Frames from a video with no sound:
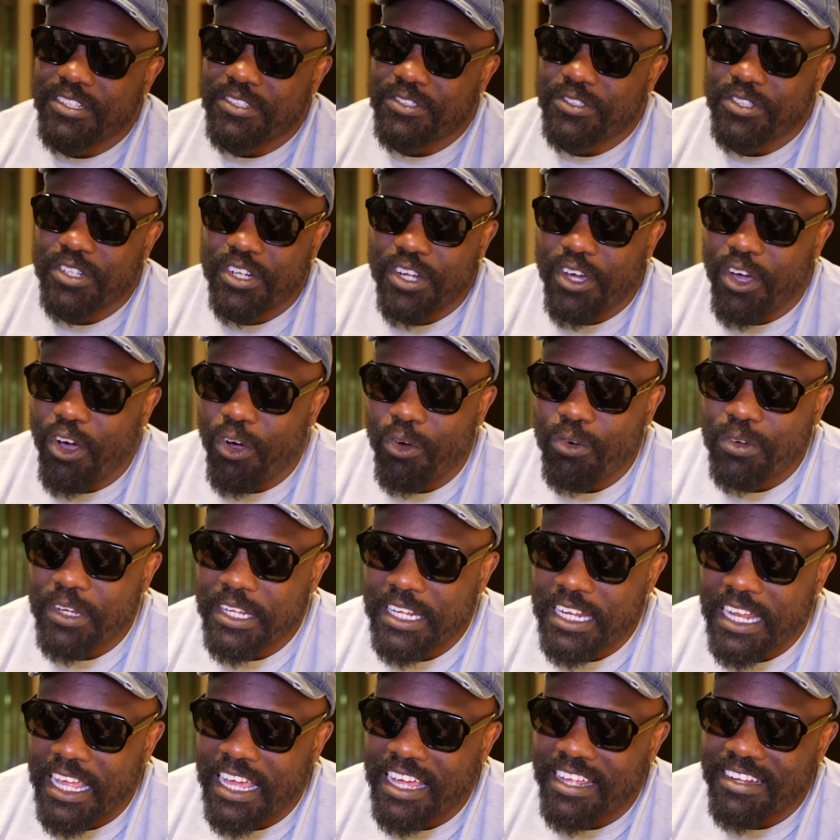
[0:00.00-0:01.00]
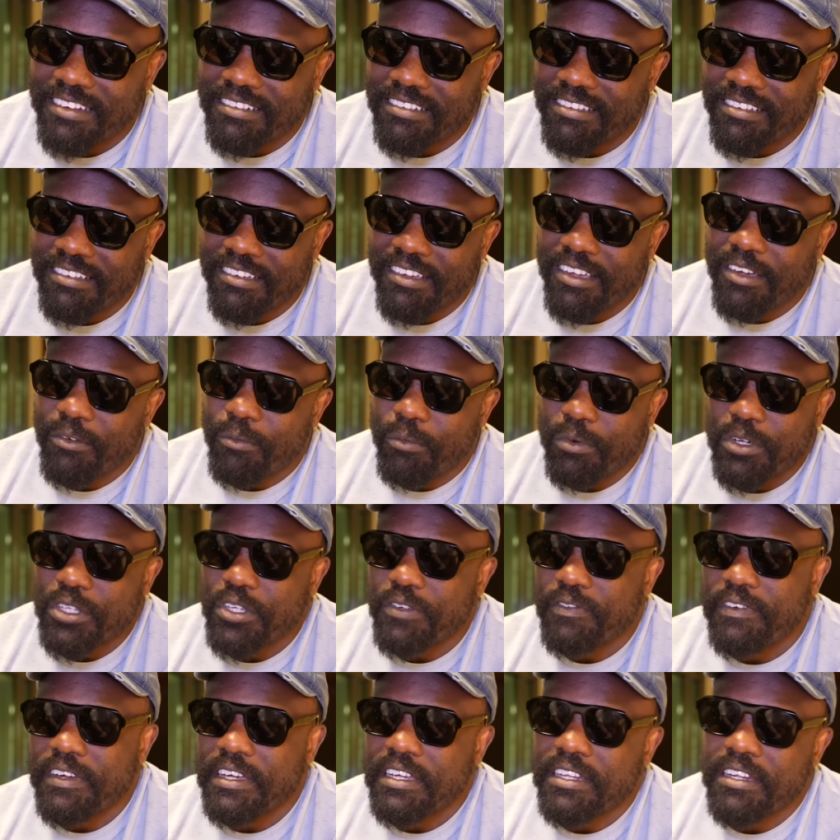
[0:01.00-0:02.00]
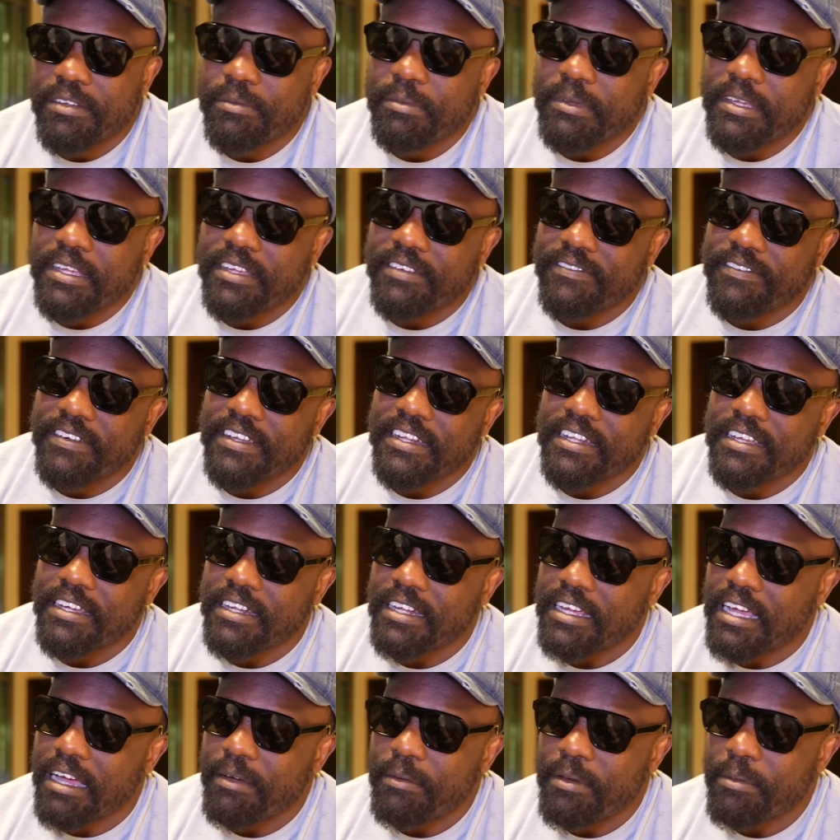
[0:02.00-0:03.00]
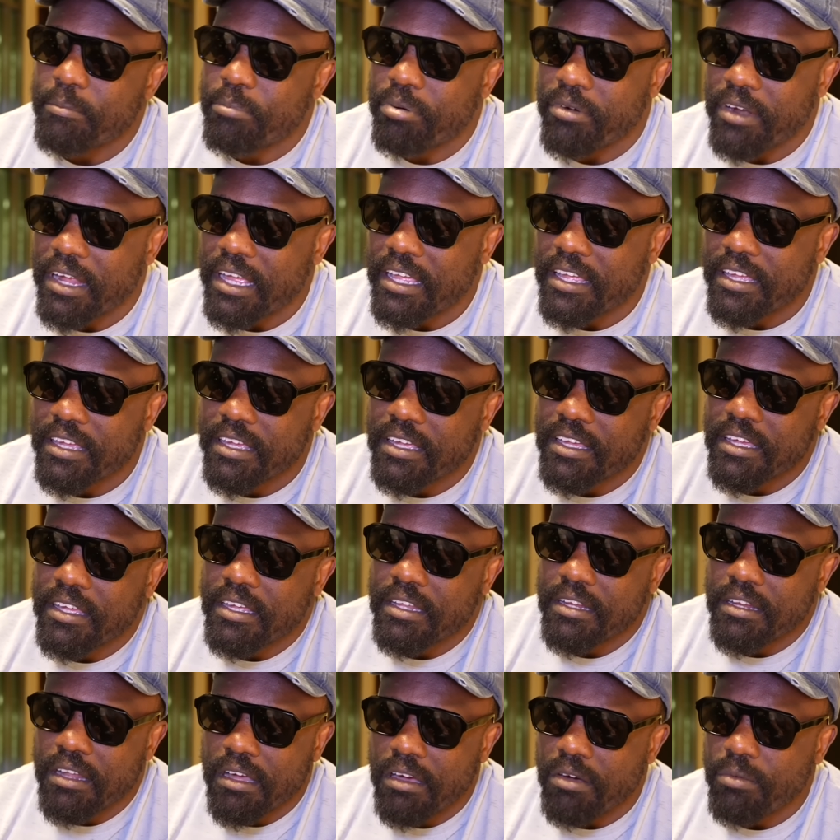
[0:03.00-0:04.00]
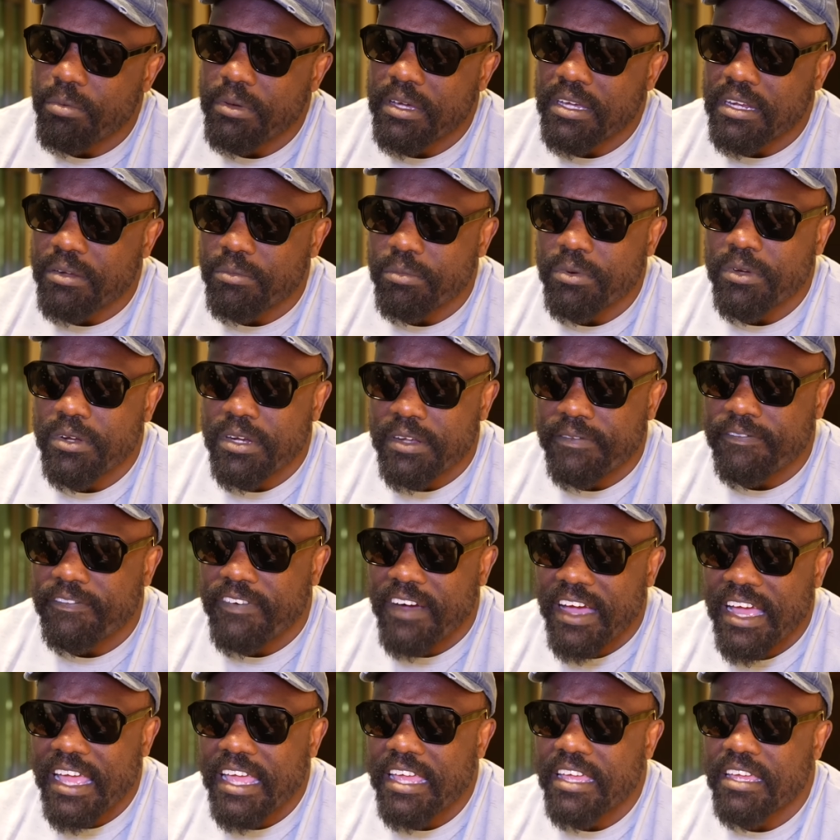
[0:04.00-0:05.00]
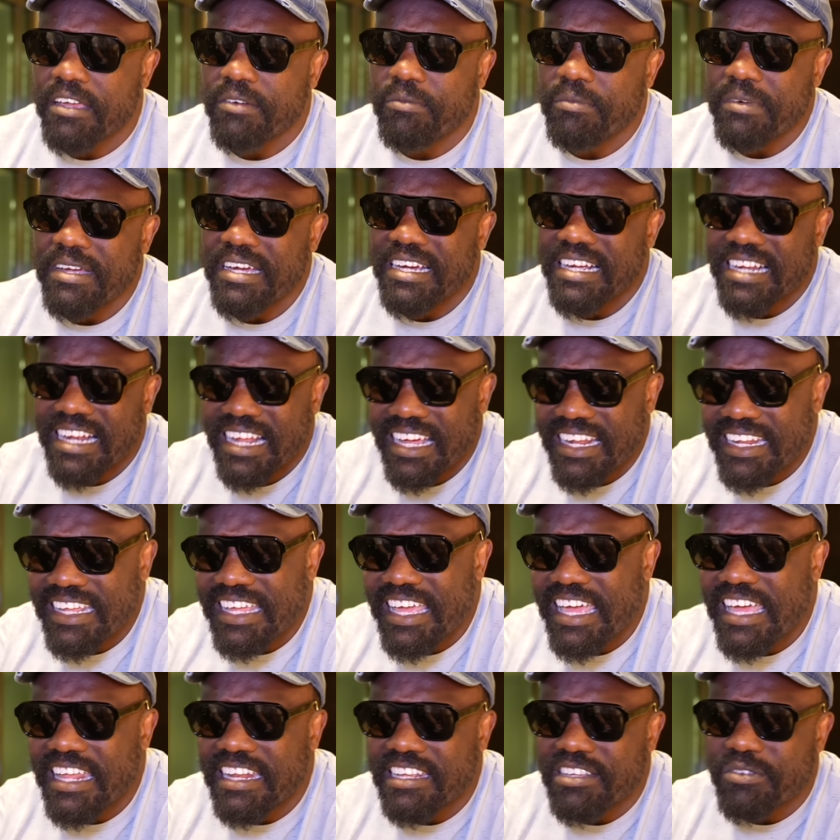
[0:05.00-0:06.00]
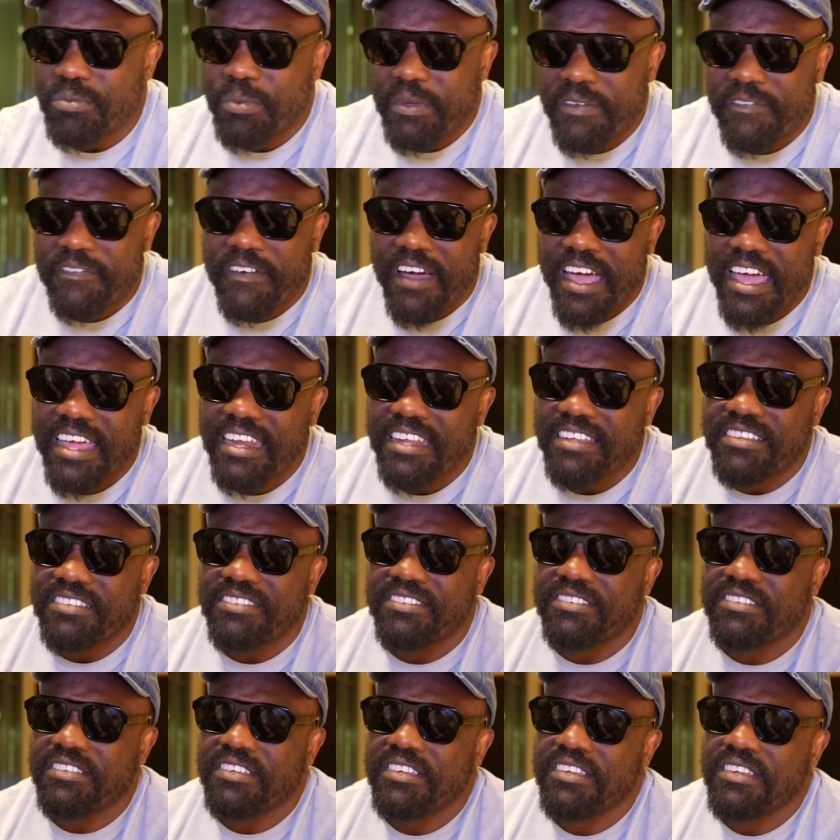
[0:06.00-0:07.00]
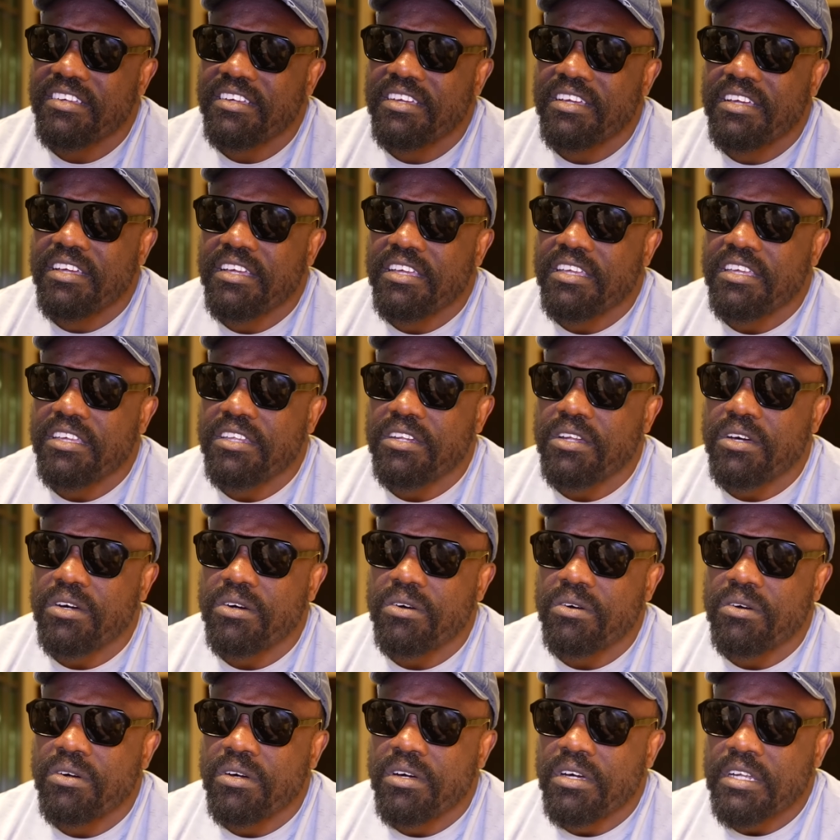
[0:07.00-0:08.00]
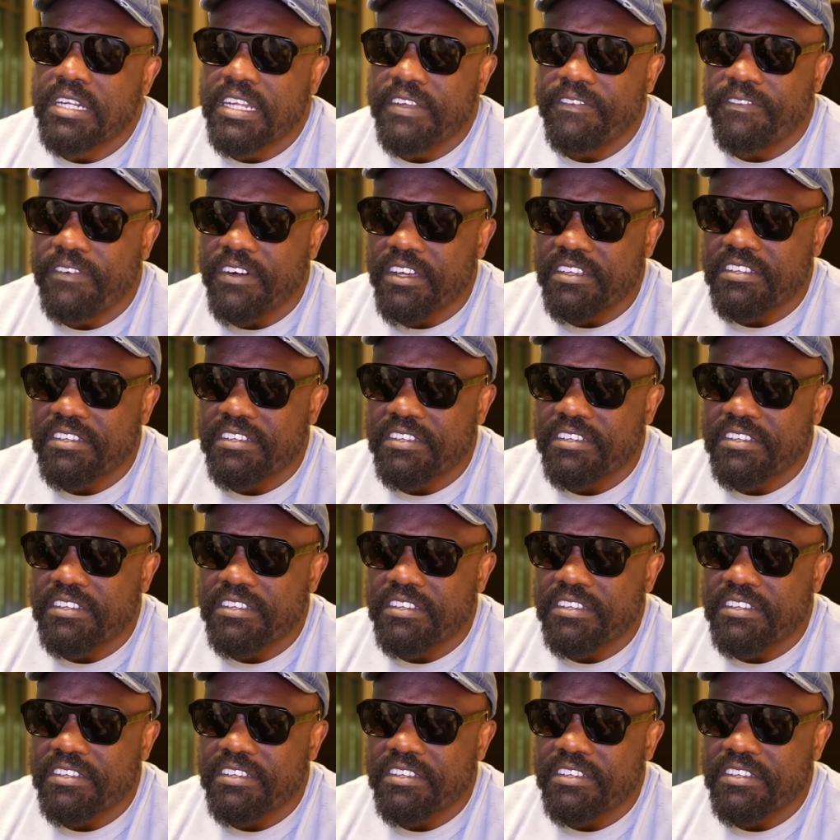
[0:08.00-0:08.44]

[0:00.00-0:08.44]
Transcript: to the Holy Land, what do you think gonna be? If we're gonna come and pray? No, we're gonna fight. We're gladiators, we fighters. You know, do